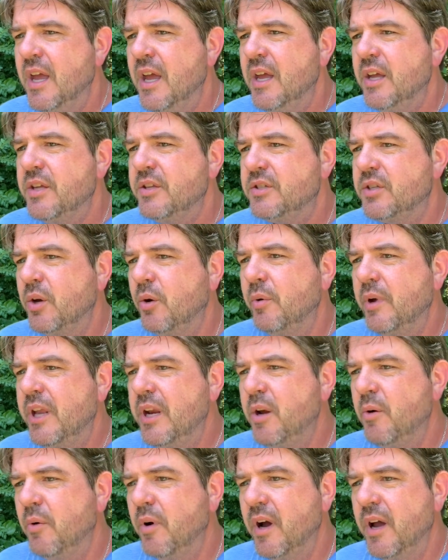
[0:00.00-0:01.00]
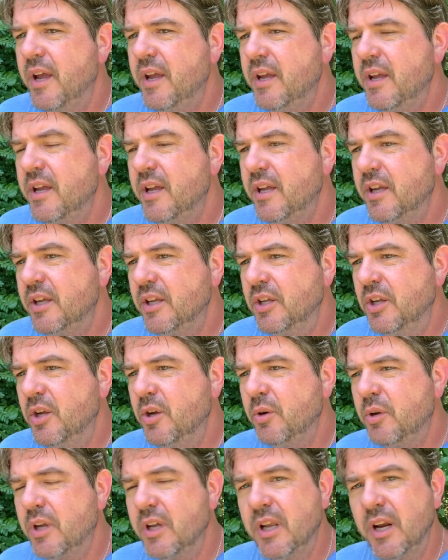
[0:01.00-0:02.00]
So anyway,
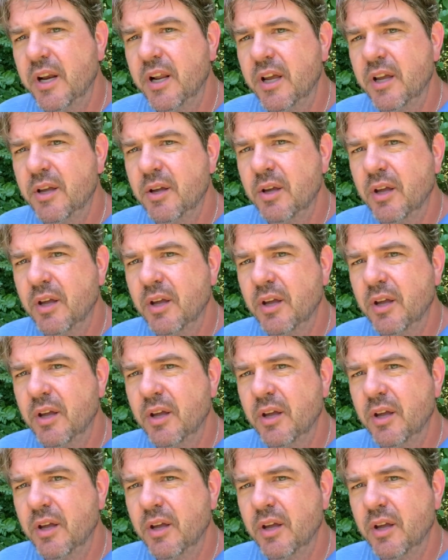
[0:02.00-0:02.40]
you can